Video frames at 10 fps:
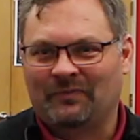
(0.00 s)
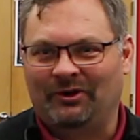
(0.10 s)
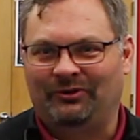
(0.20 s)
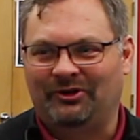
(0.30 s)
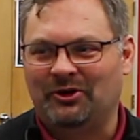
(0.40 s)

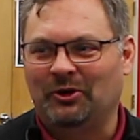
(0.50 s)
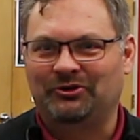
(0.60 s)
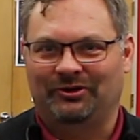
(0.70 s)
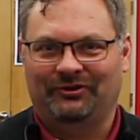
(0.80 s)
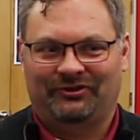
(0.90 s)
You see
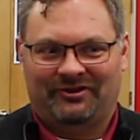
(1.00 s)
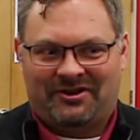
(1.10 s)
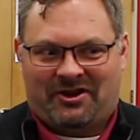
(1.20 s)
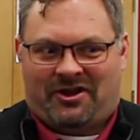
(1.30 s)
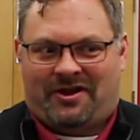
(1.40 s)
cultures
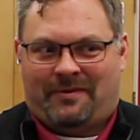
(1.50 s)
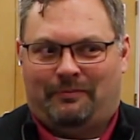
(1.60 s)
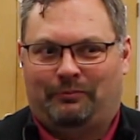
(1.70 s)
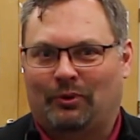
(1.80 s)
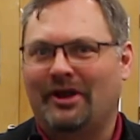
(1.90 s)

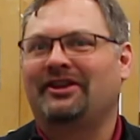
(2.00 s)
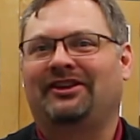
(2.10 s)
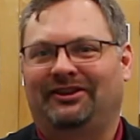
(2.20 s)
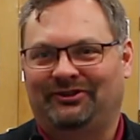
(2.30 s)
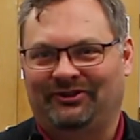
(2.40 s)

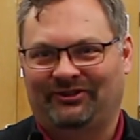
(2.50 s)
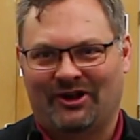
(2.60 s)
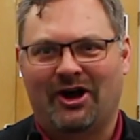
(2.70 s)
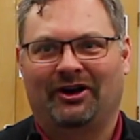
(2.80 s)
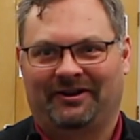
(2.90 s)
breaking into
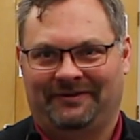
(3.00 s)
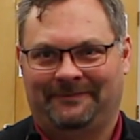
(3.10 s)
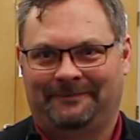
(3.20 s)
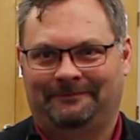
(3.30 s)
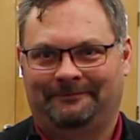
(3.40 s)
song.
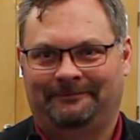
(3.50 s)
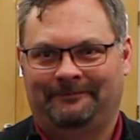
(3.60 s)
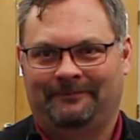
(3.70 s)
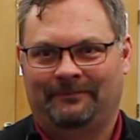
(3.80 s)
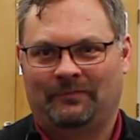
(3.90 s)

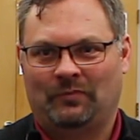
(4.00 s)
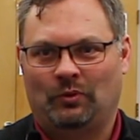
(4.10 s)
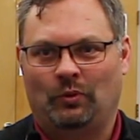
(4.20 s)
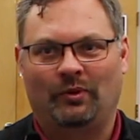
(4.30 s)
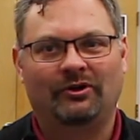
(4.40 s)

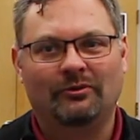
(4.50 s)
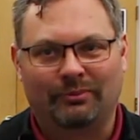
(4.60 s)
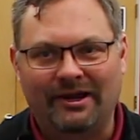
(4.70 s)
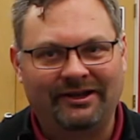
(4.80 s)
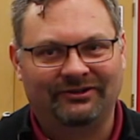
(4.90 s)
We don't
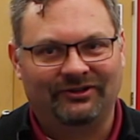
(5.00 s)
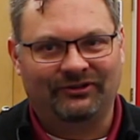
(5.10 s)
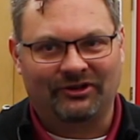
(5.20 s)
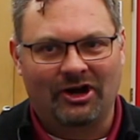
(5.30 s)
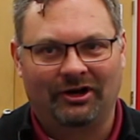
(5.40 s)
break into
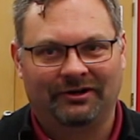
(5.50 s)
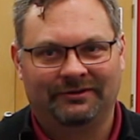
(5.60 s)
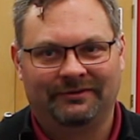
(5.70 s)
song.